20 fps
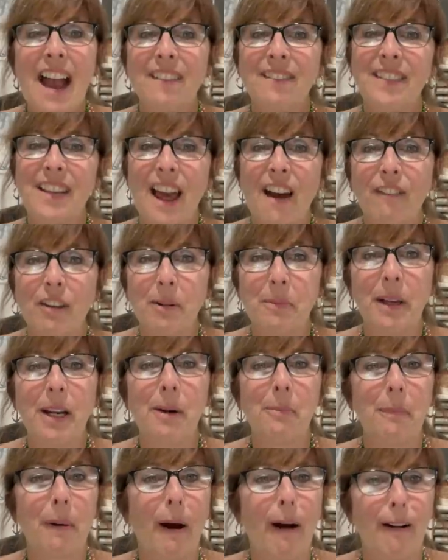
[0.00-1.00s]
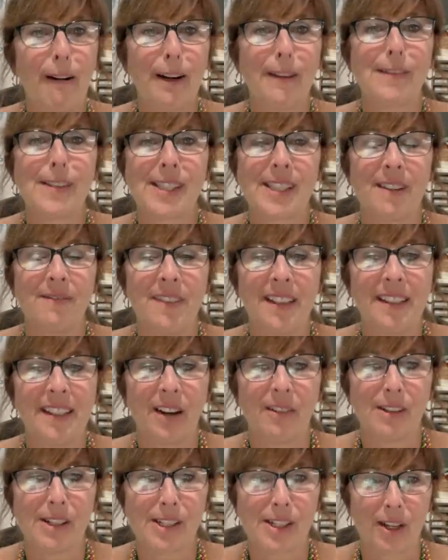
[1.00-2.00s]
i've never been a part of something
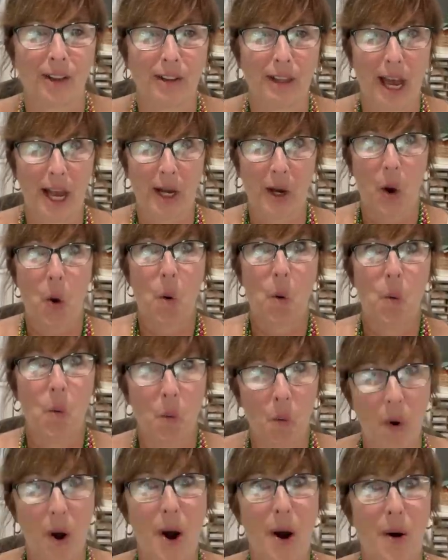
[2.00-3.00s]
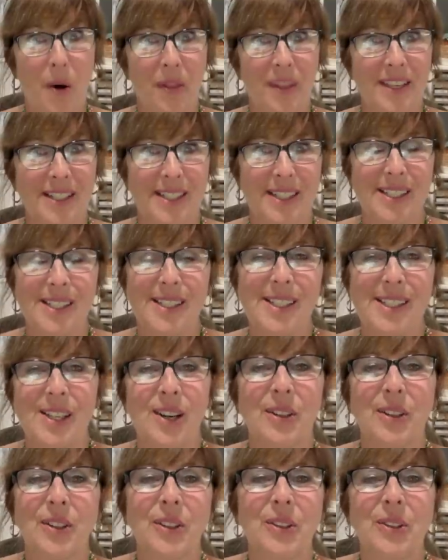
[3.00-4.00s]
that was so like whoa this is
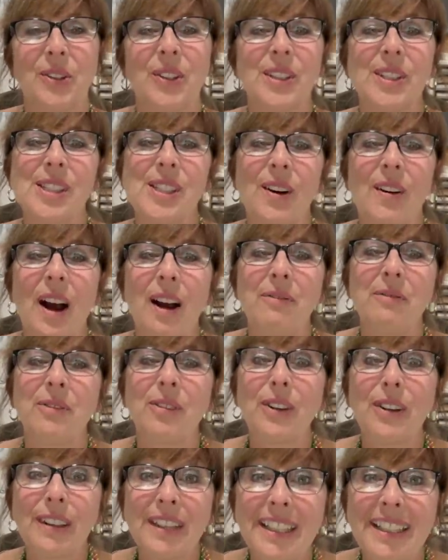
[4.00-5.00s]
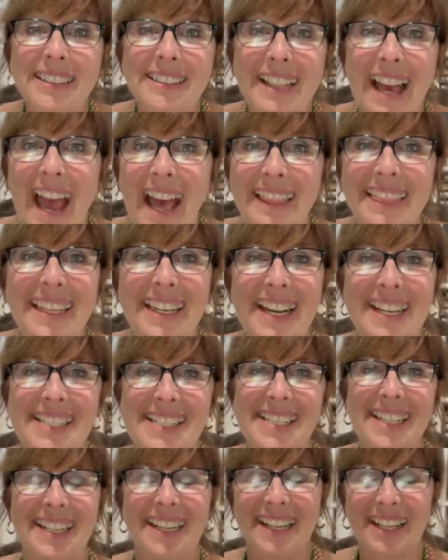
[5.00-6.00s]
so cool so i'm really glad that i
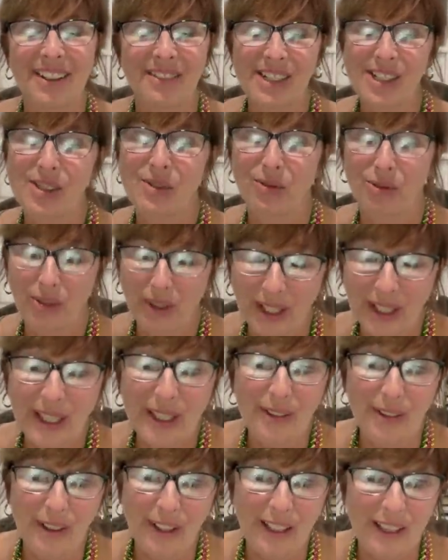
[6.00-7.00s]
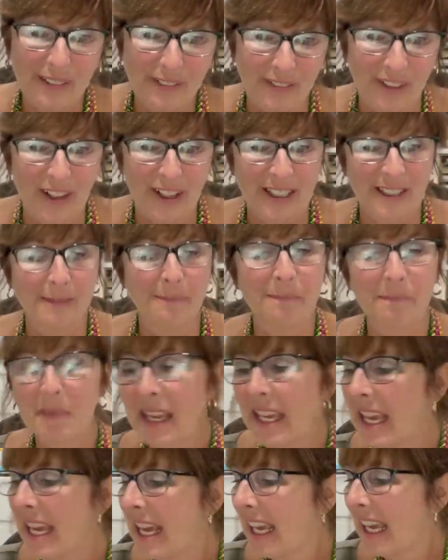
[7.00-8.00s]
did it it was really really fun
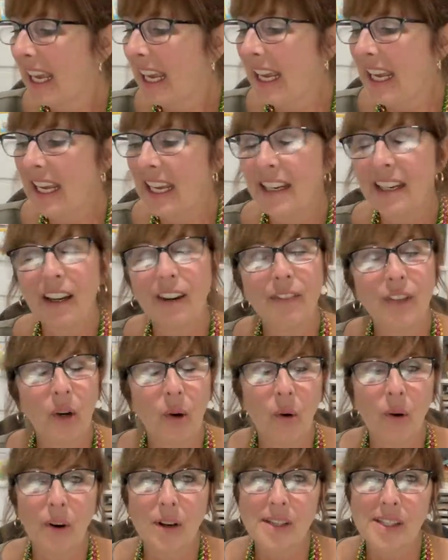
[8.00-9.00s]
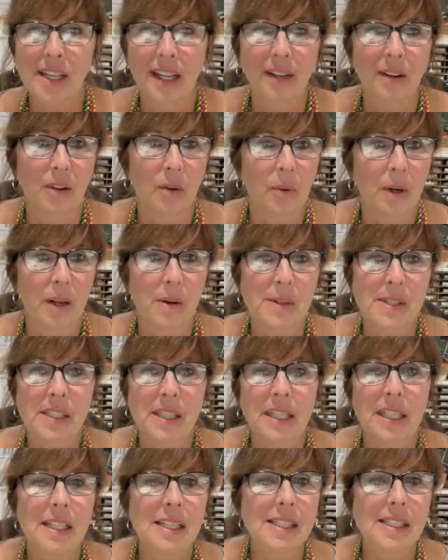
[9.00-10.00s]
and of course, I don't know what I was
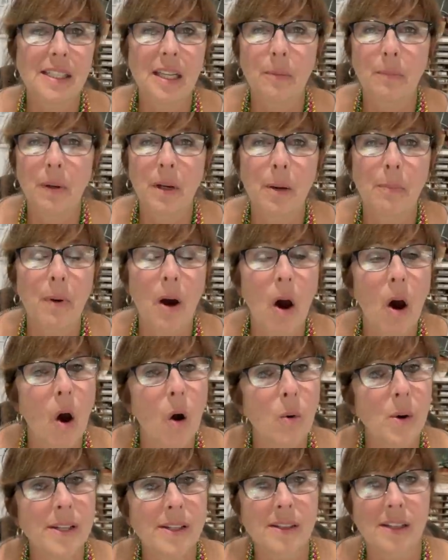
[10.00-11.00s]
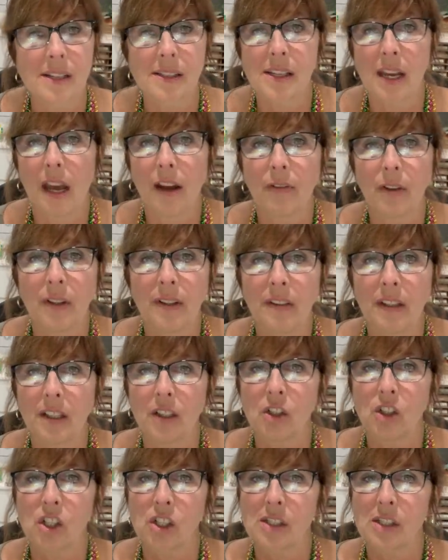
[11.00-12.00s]
thinking. Stampin' Up! always does everything
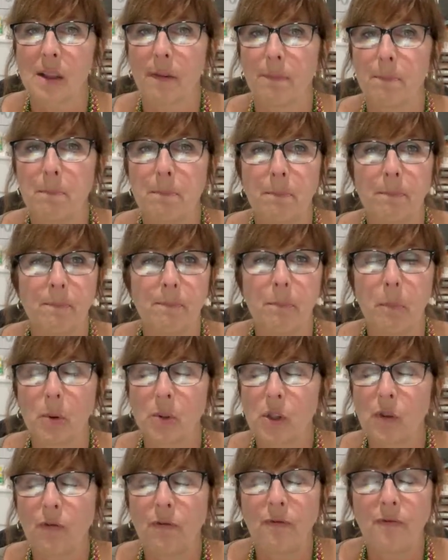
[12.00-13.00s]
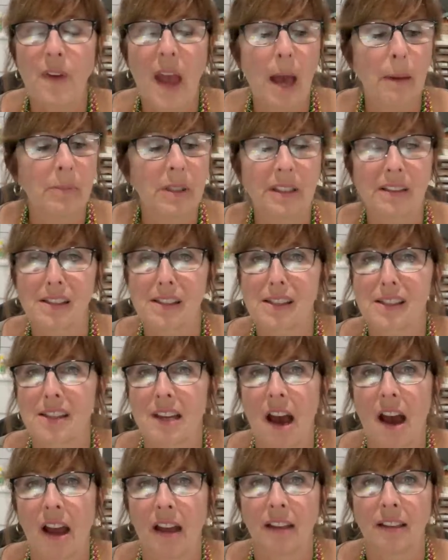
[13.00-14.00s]
in just the most fabulous
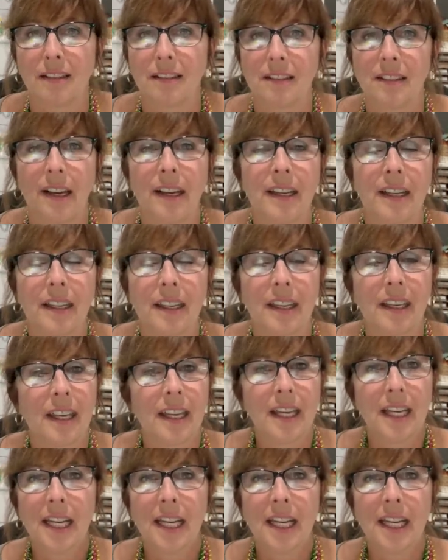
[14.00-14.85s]
style. Like,